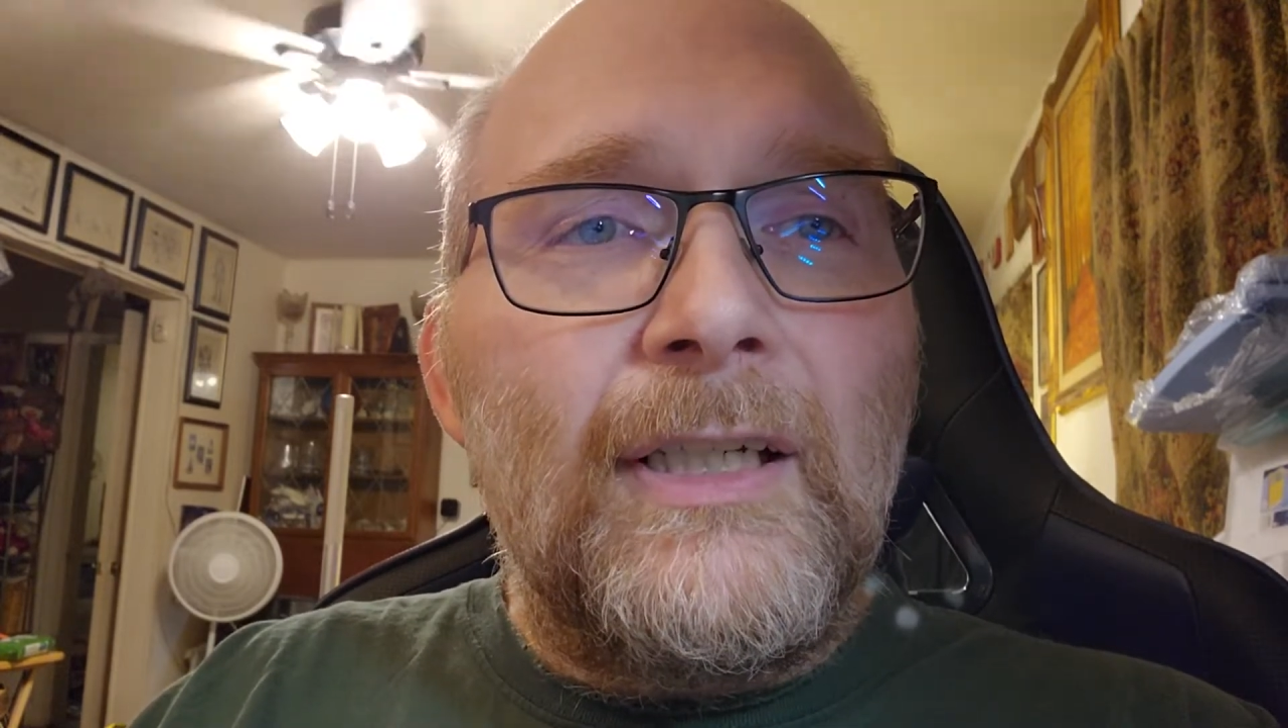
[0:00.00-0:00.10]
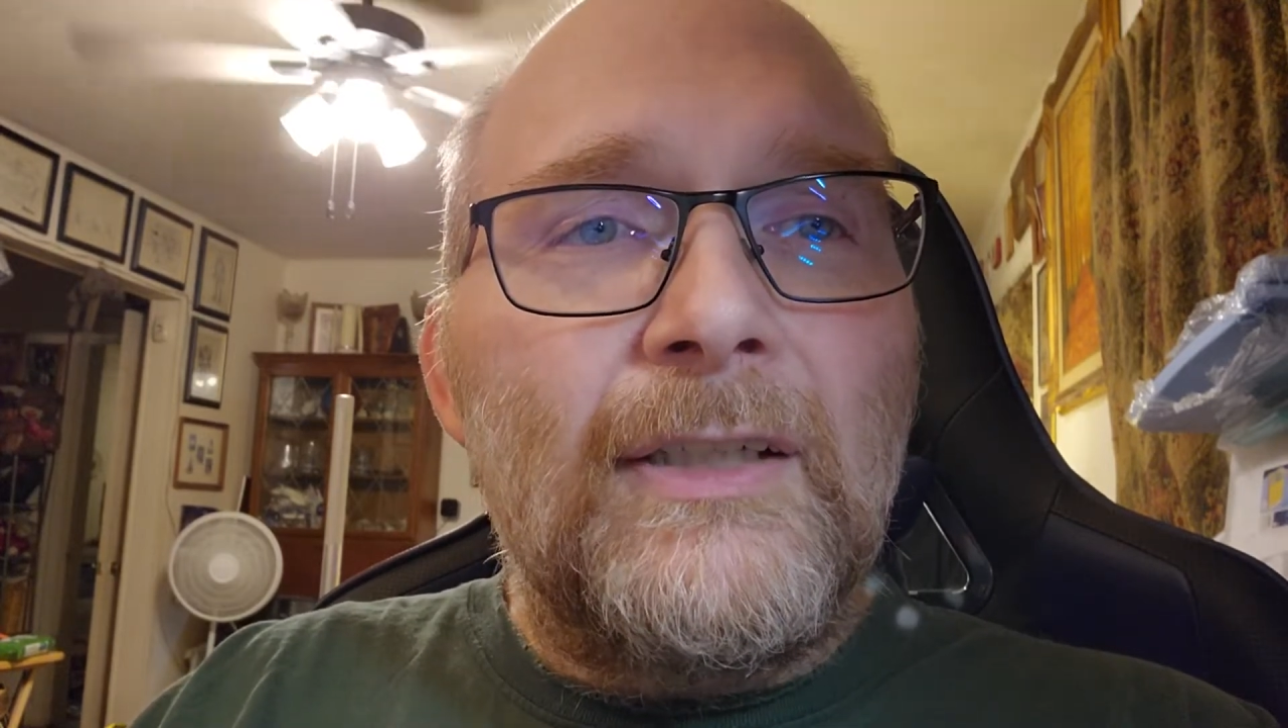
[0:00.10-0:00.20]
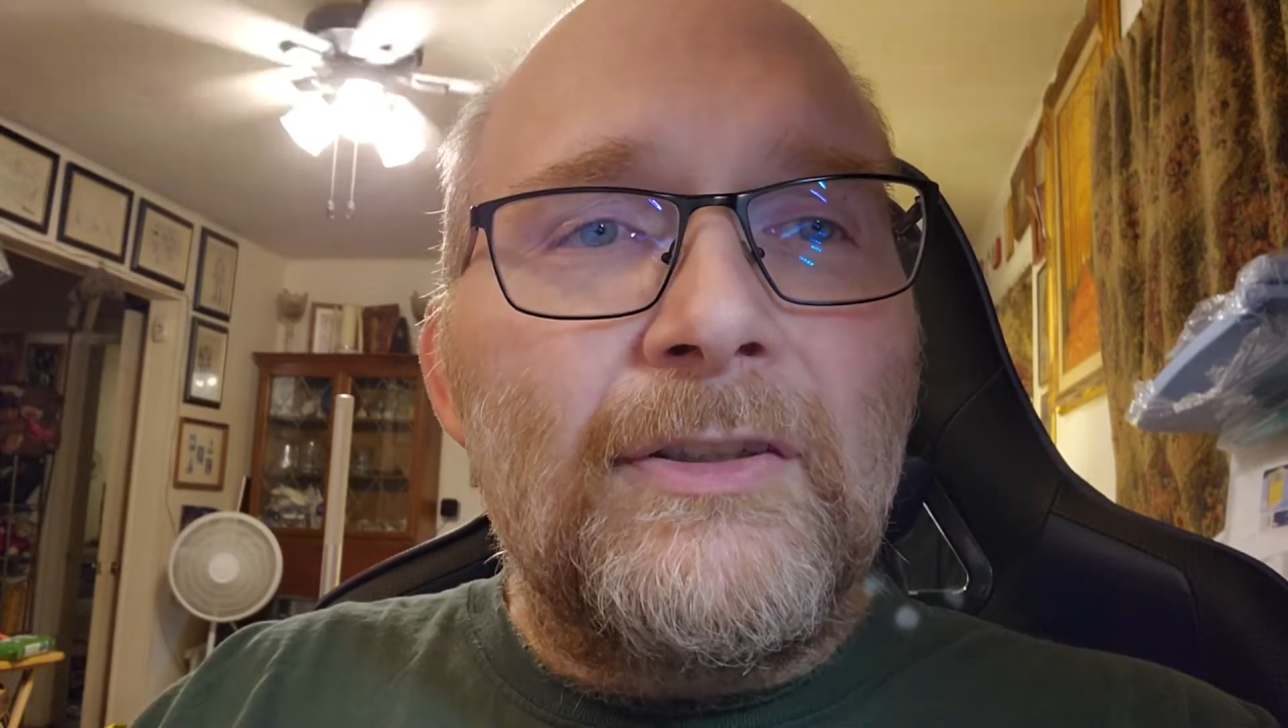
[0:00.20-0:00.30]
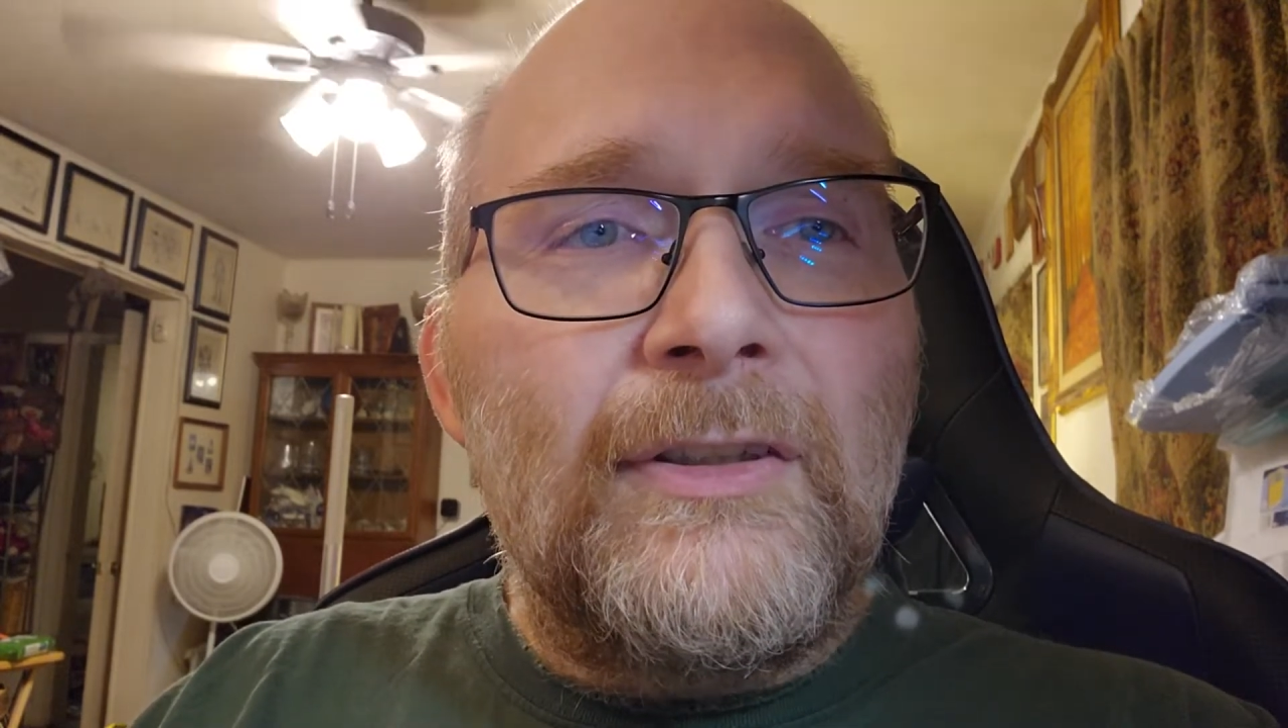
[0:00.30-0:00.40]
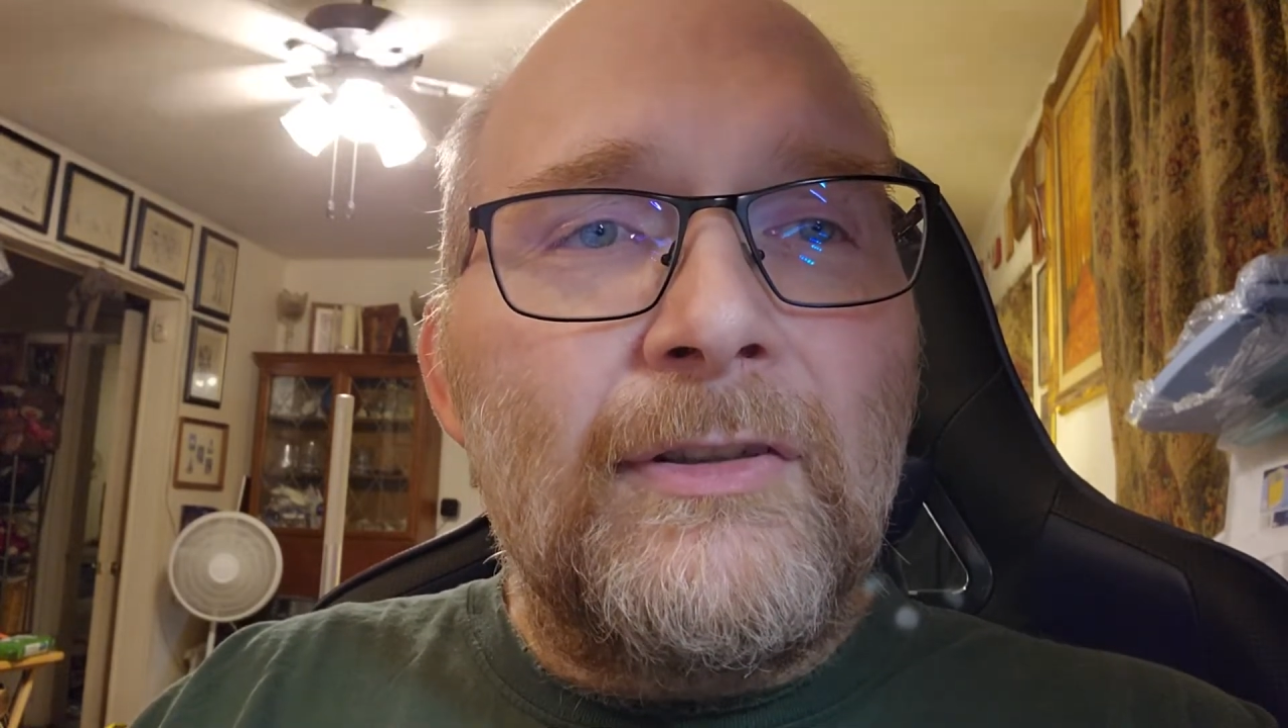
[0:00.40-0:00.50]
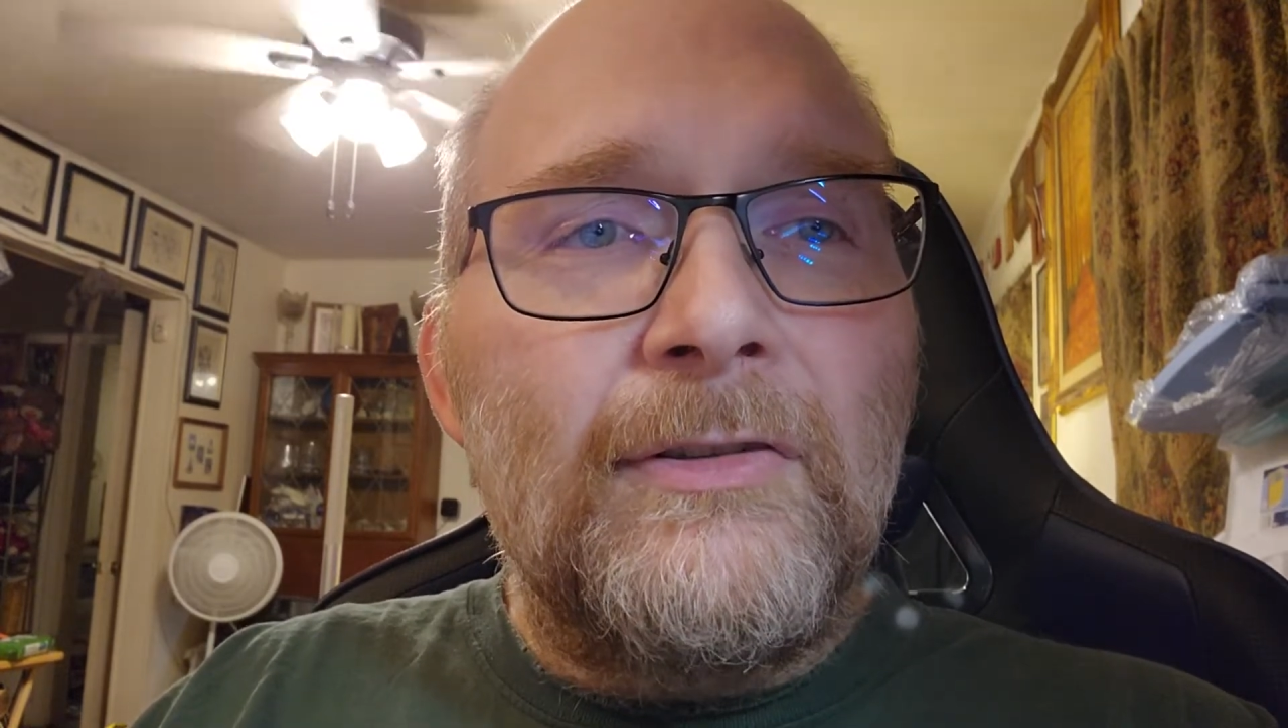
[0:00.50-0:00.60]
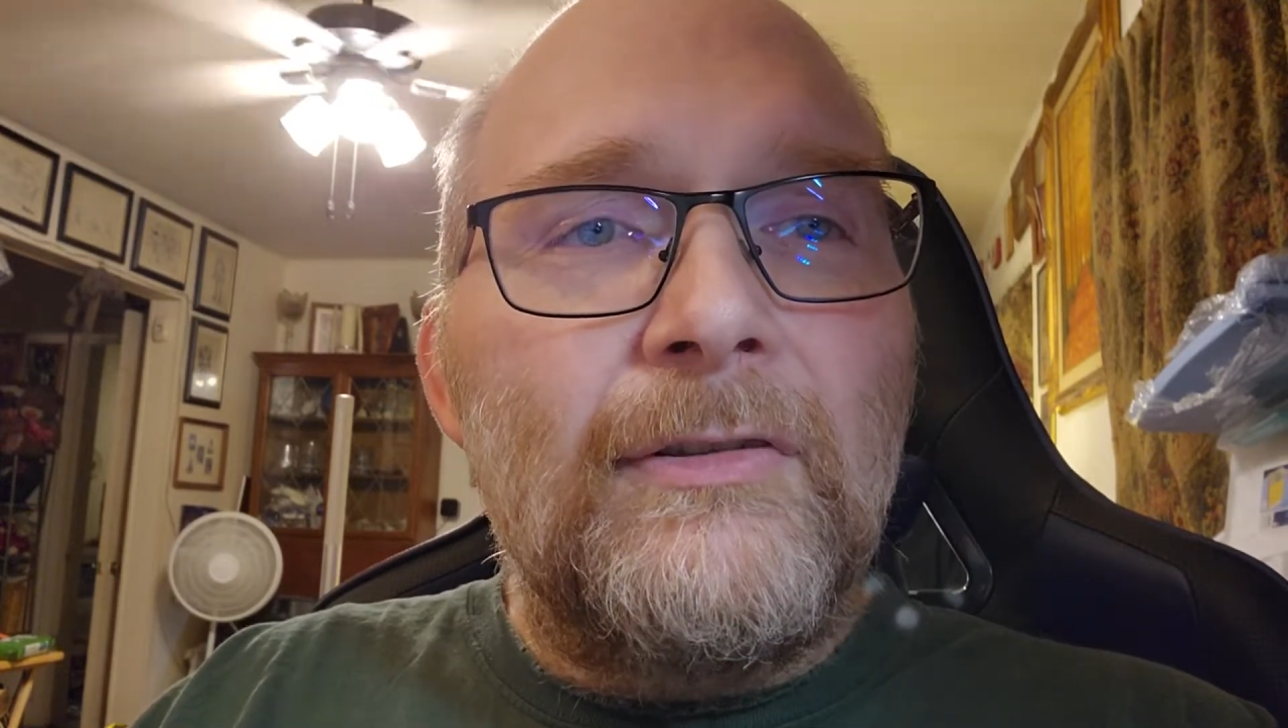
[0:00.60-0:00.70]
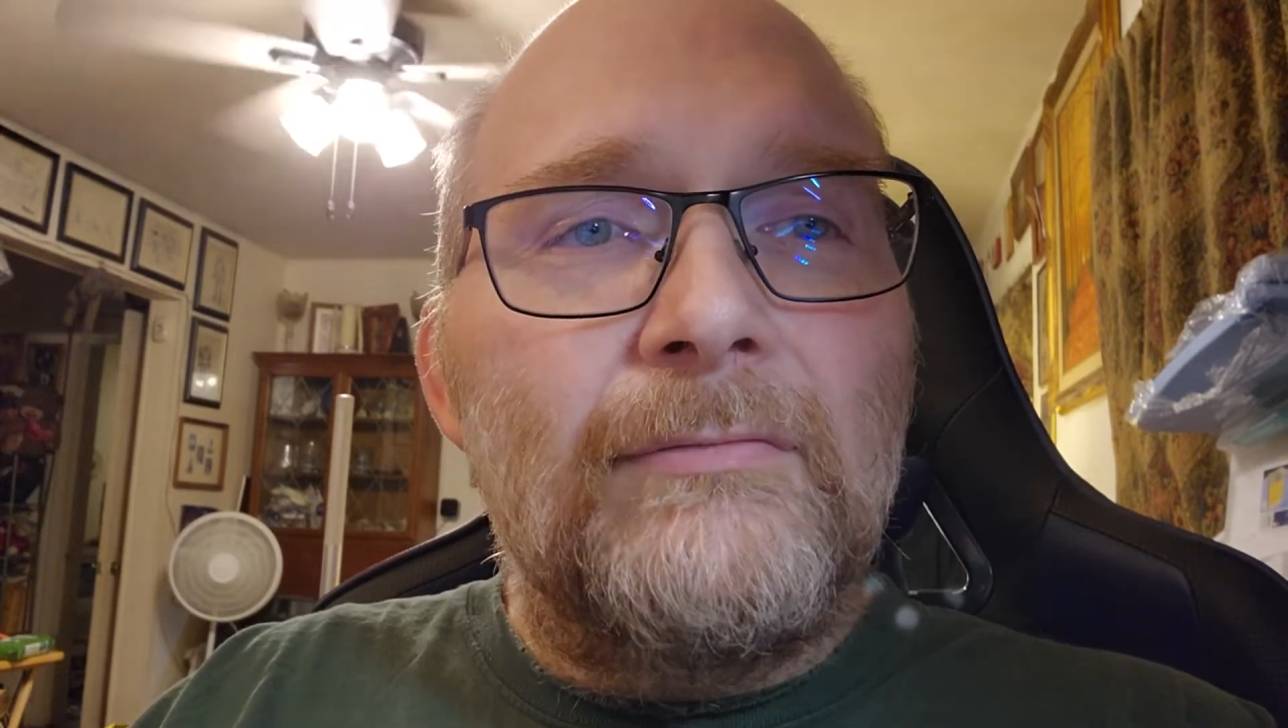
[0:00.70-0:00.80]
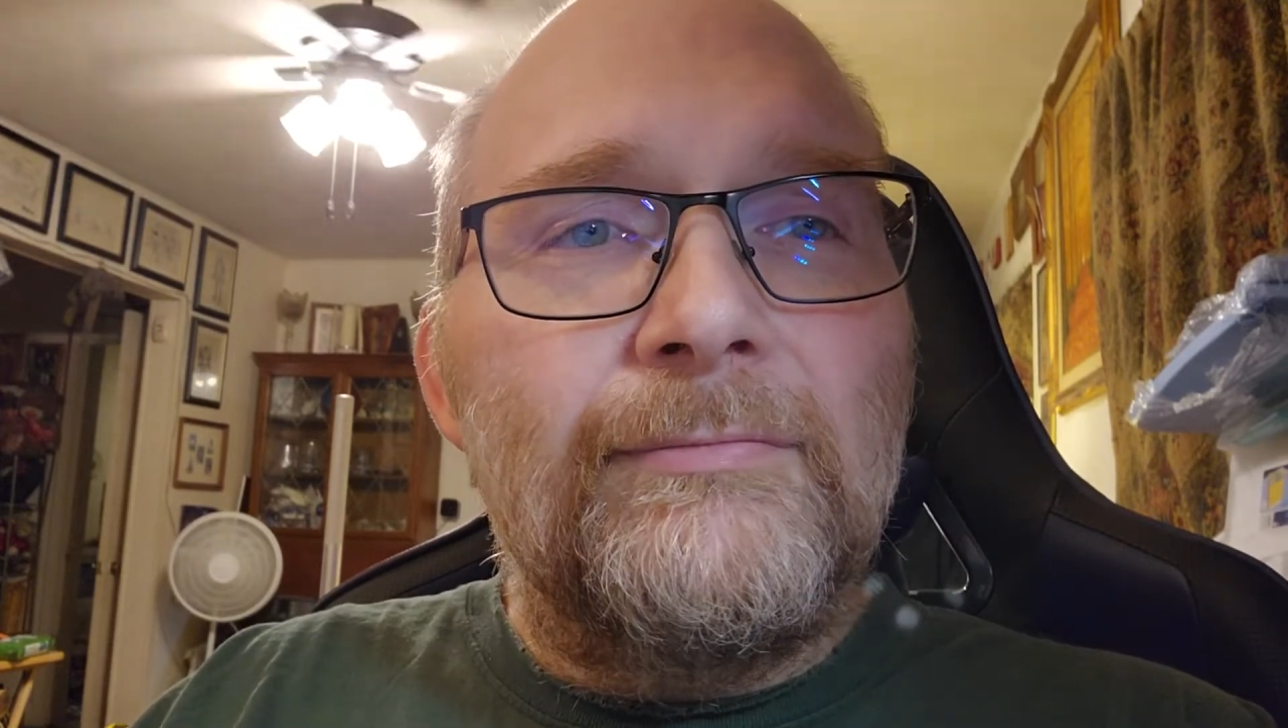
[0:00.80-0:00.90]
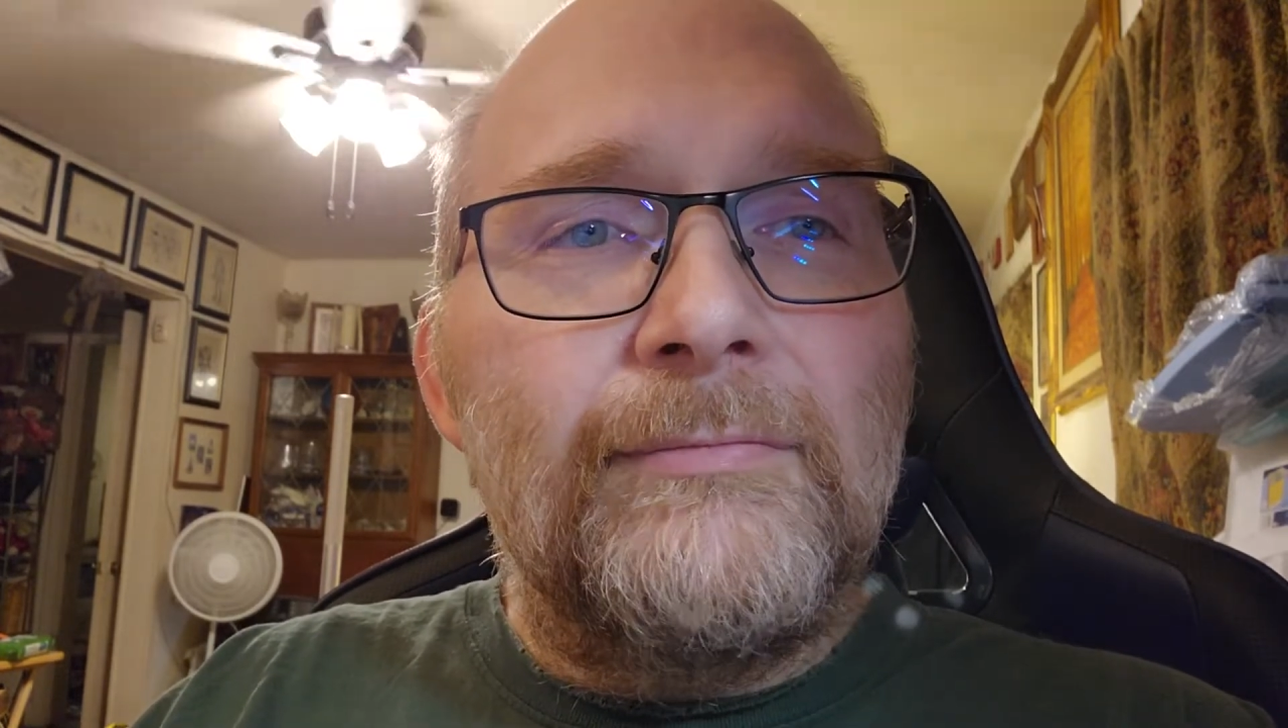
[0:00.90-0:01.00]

Dodge Charger